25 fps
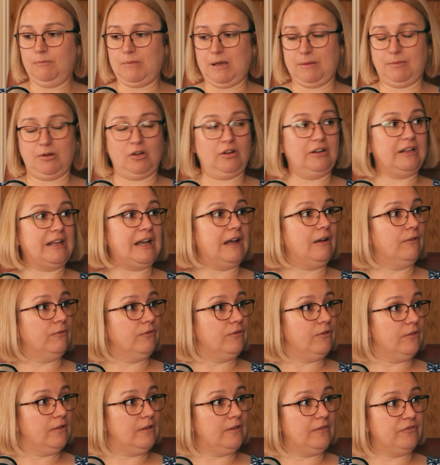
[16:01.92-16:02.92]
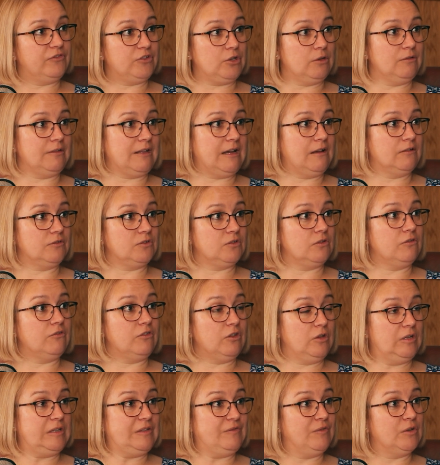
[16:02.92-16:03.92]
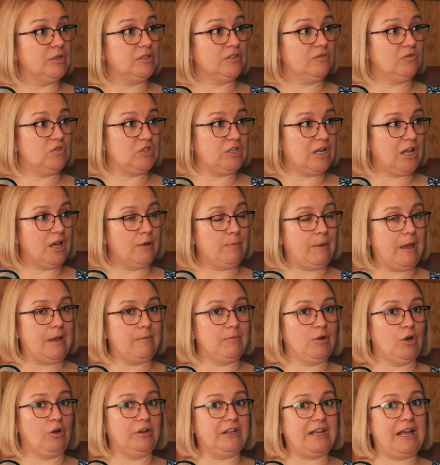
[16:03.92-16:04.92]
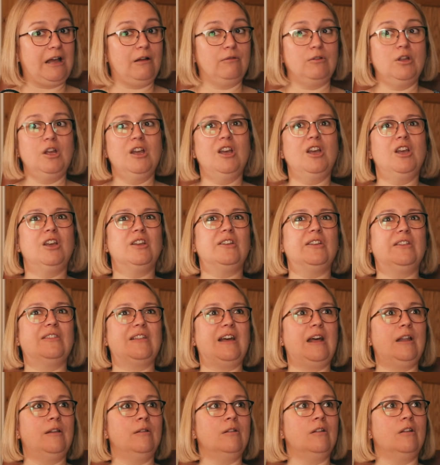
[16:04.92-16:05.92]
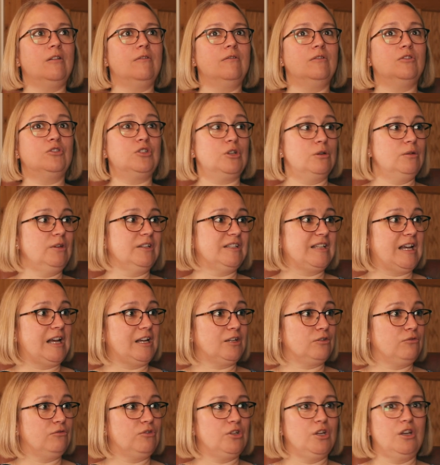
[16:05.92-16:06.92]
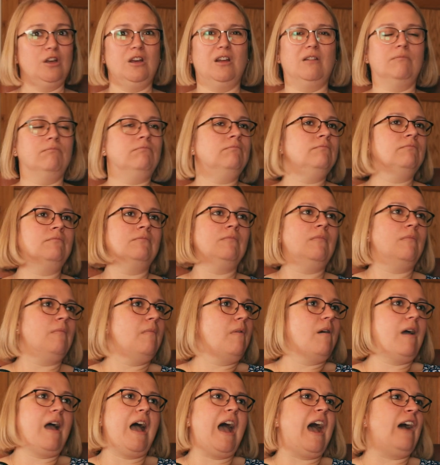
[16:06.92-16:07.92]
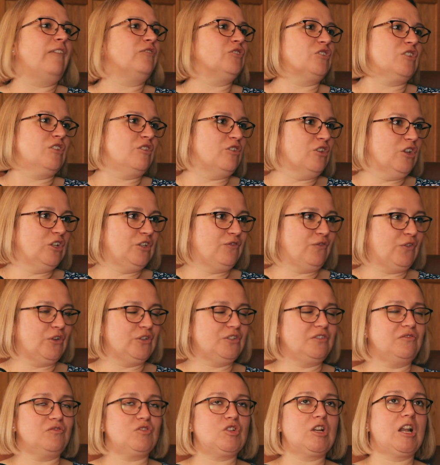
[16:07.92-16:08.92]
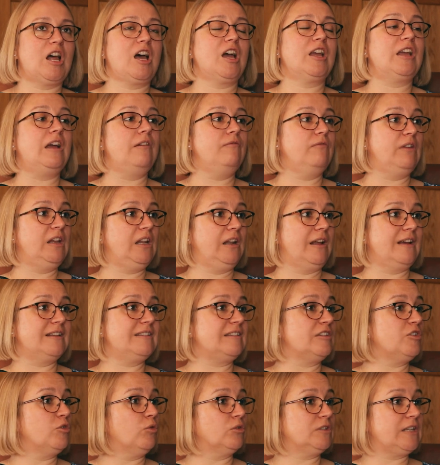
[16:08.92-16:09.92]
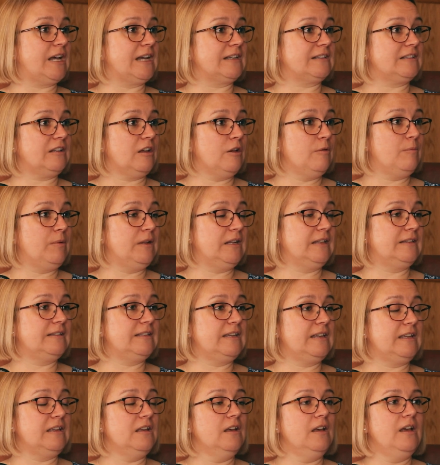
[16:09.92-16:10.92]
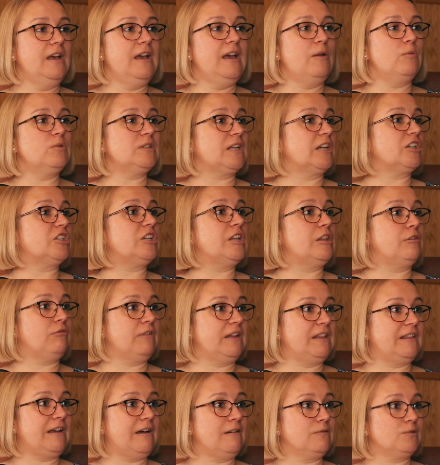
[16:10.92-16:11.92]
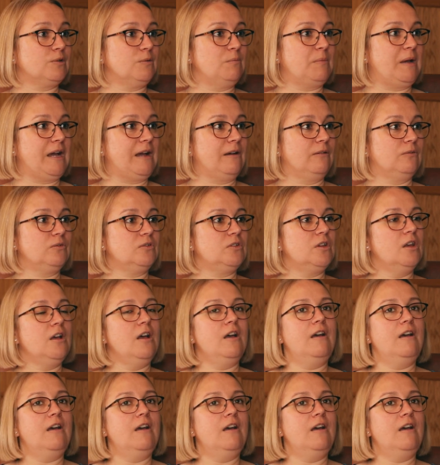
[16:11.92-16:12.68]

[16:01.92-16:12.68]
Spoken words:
payment on account, 2000 31st of July payment on account. You then do your tax return after the 31st of July and realise that your tax liability was actually £3,000.